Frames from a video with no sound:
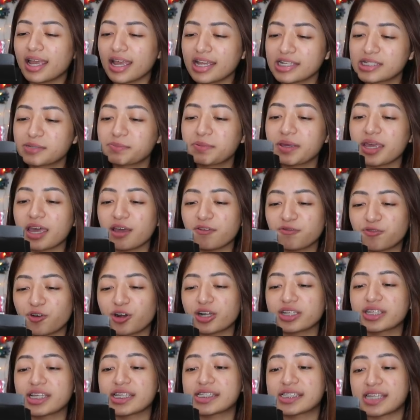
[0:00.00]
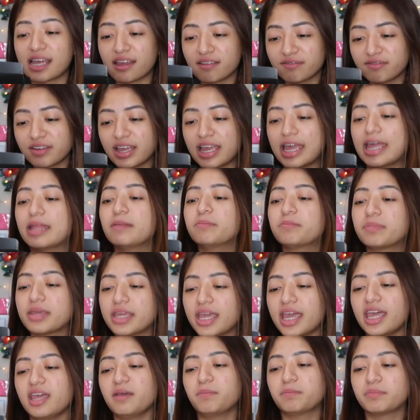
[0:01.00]
SPF 47
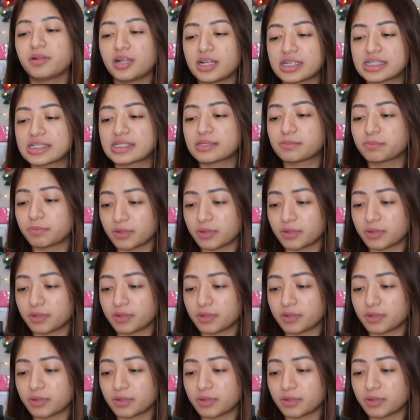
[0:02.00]
PA++.